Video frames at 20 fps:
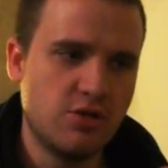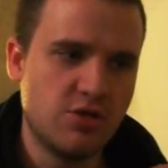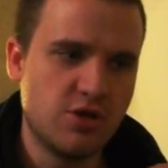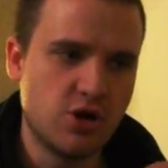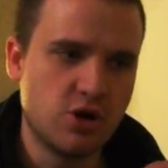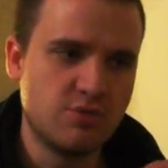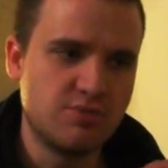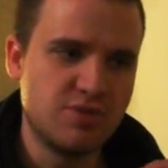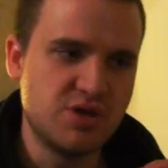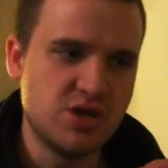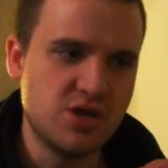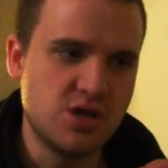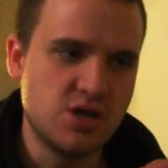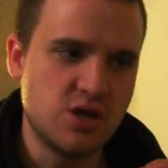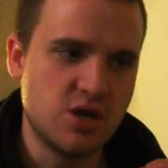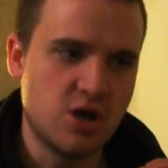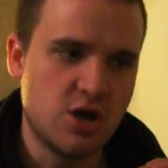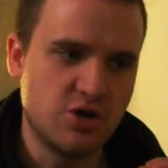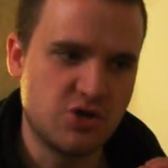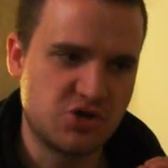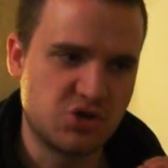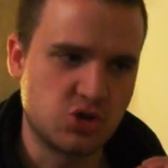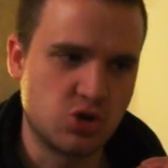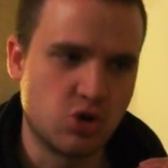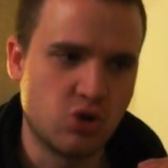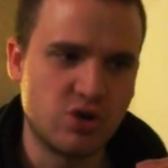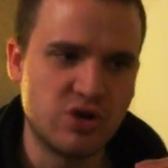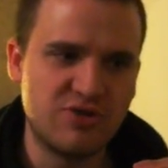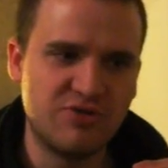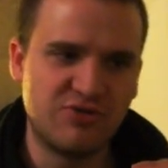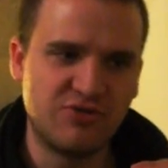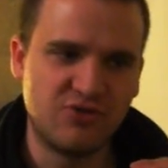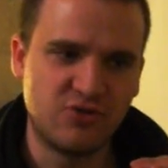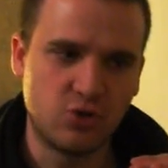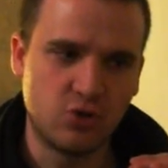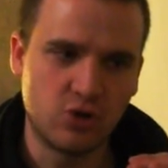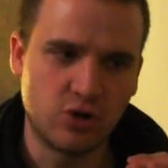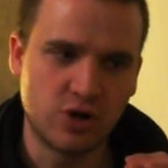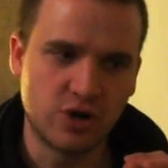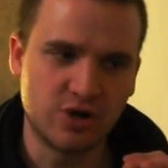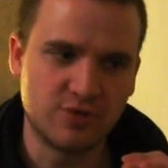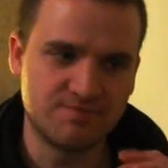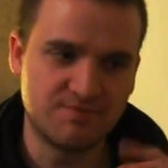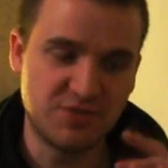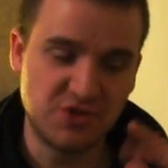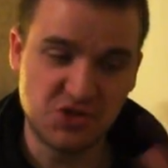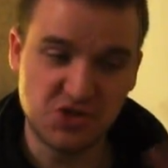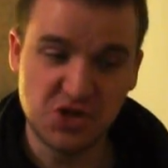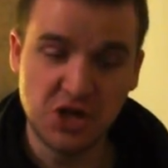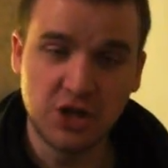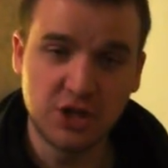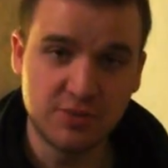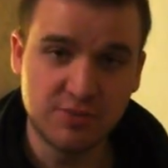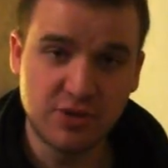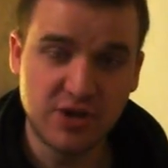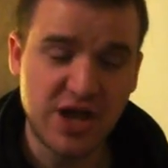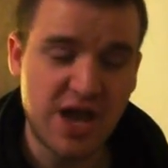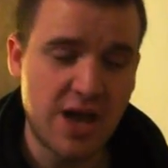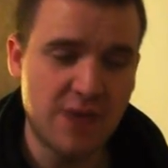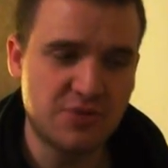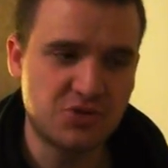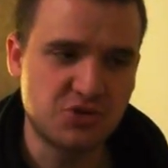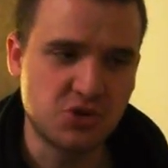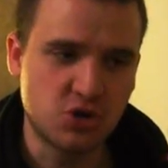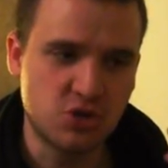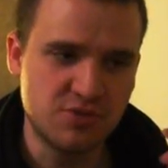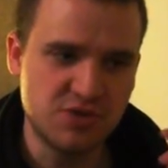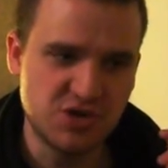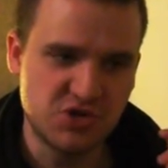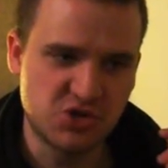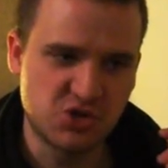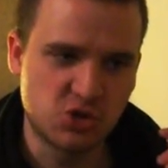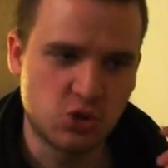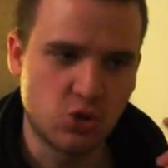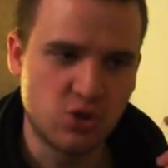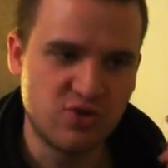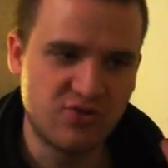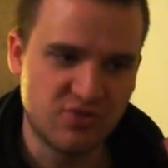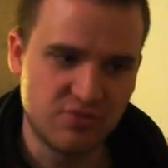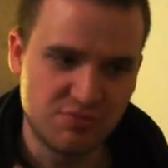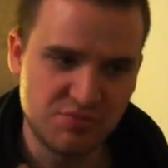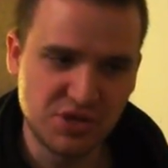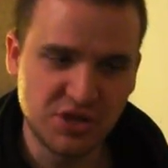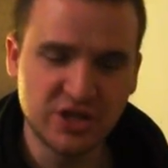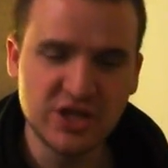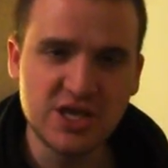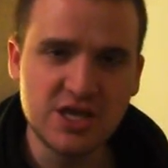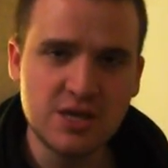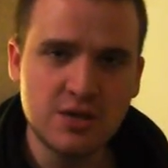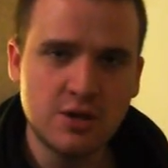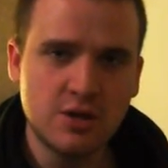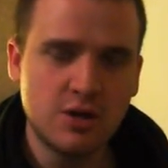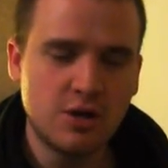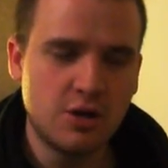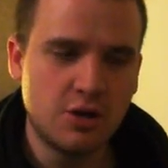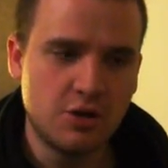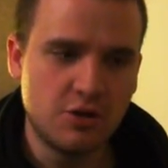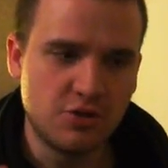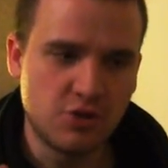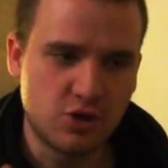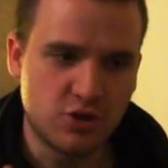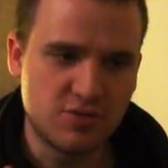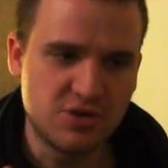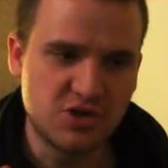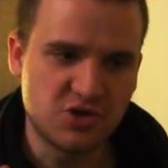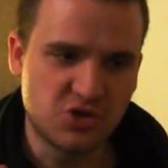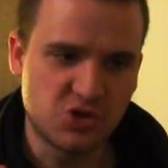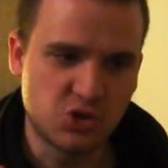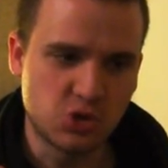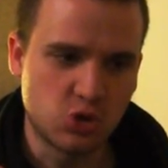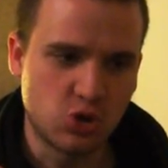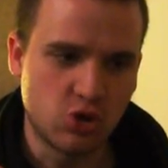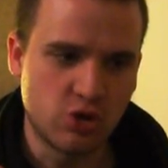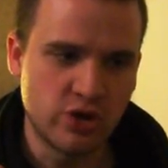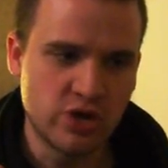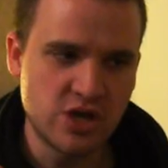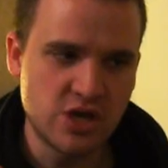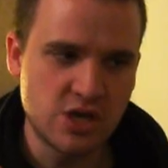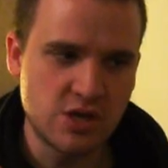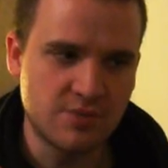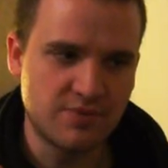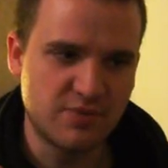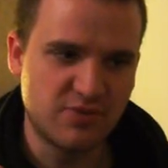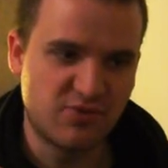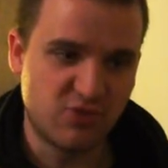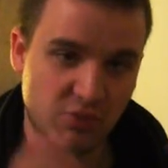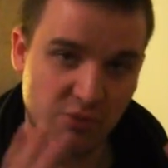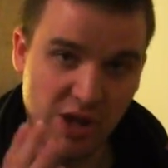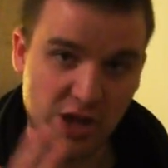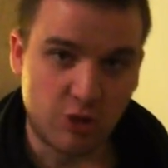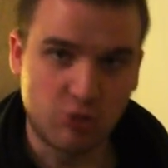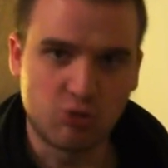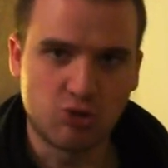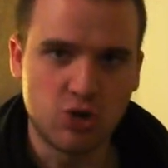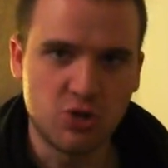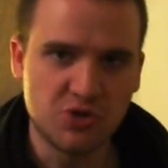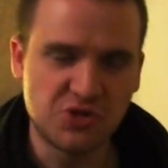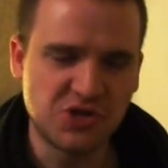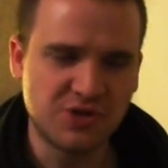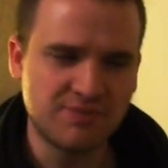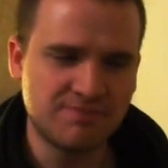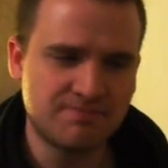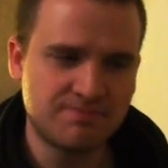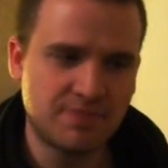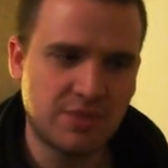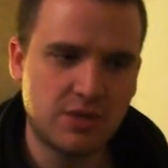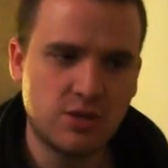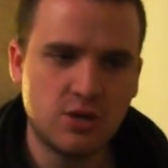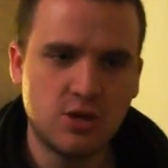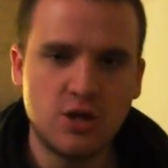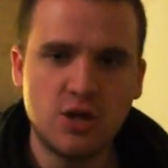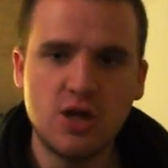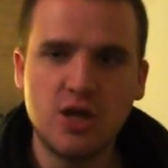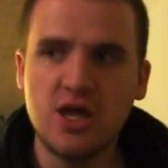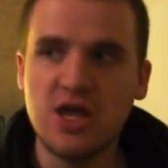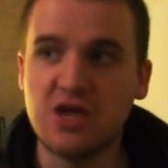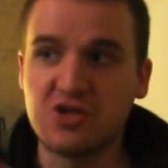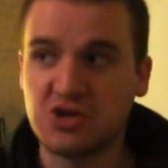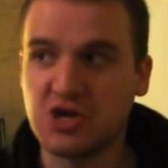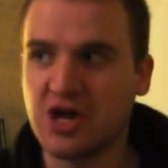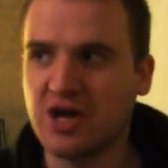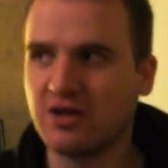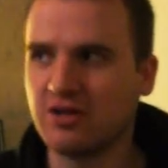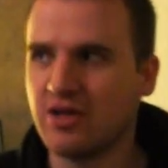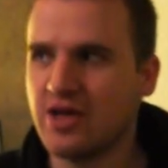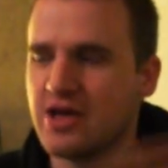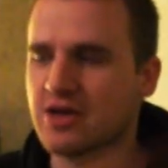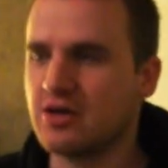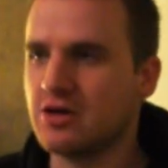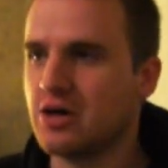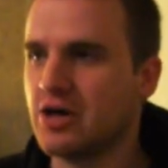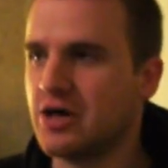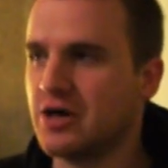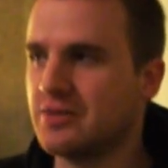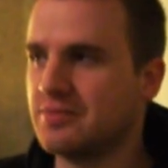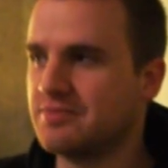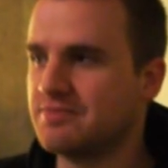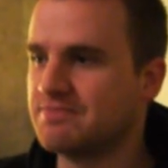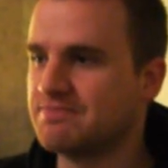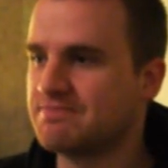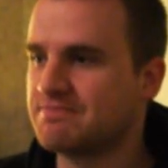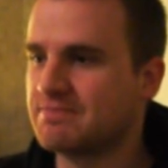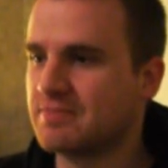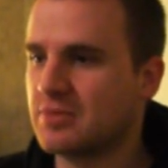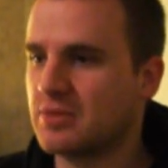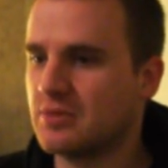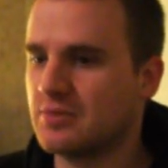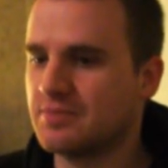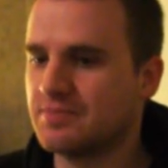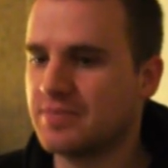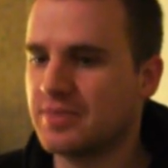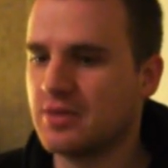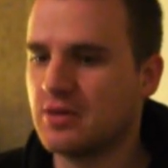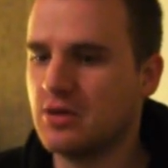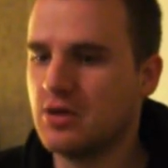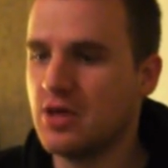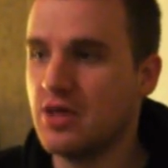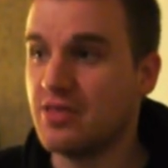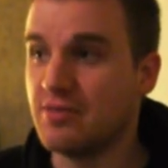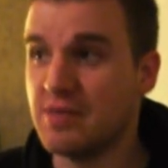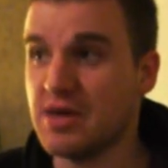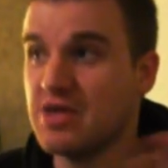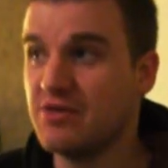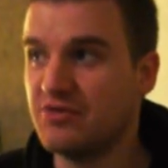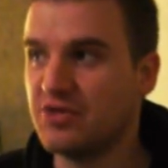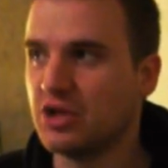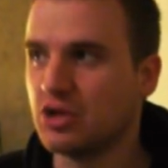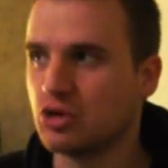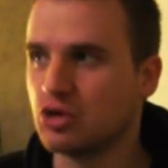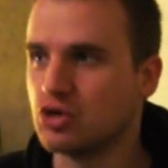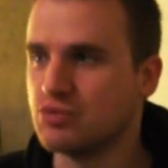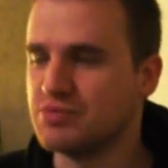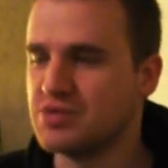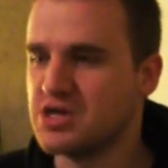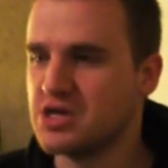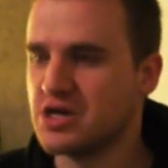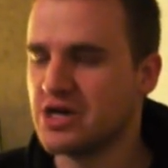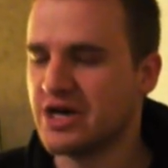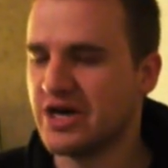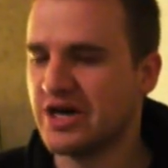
there'd be a story for Zelda, perhaps, there could be a story for Billy, there could be a story for Michael Rosen. It's kind of like uh, the main villain could be